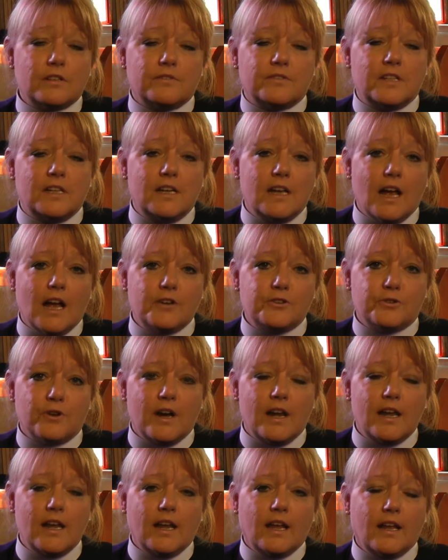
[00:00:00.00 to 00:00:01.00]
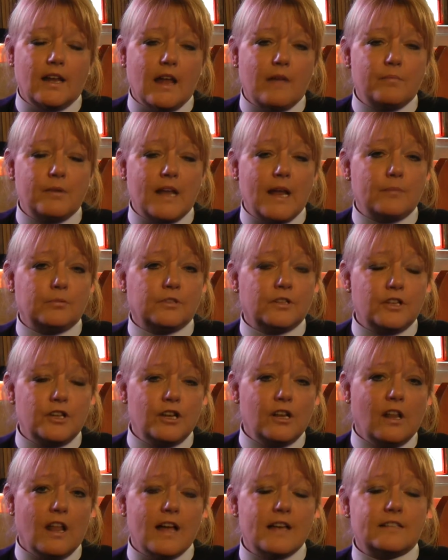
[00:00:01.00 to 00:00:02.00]
of CDI training, and I've been able to
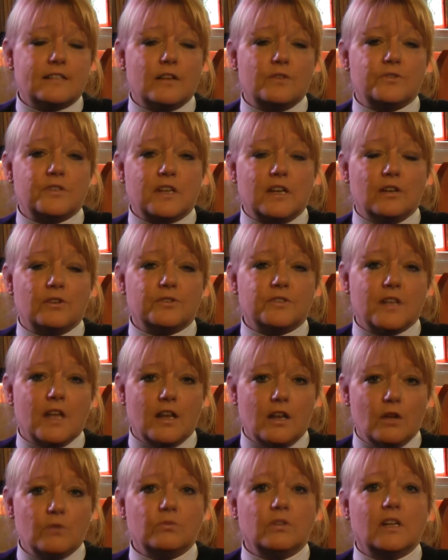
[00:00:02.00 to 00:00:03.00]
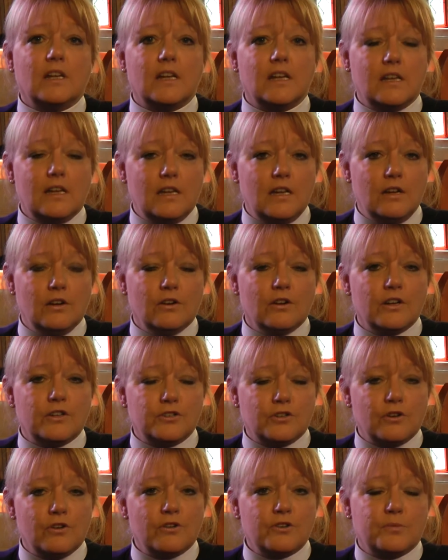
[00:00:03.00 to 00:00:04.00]
utilize those skills not only here at
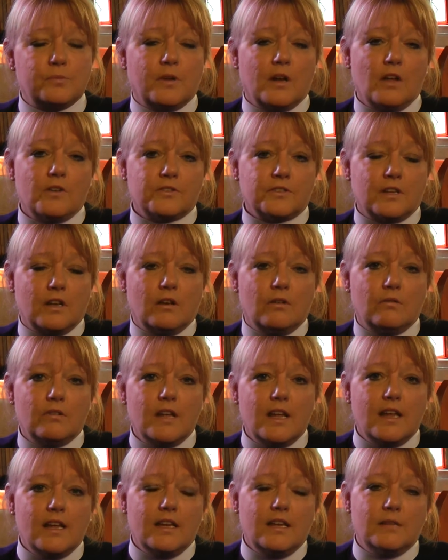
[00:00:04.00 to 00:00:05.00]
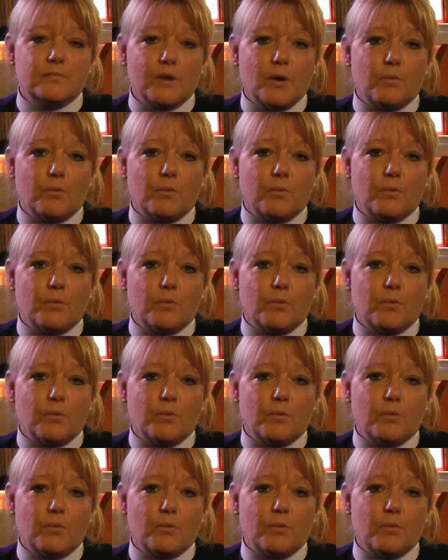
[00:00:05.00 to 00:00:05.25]
church, but also in my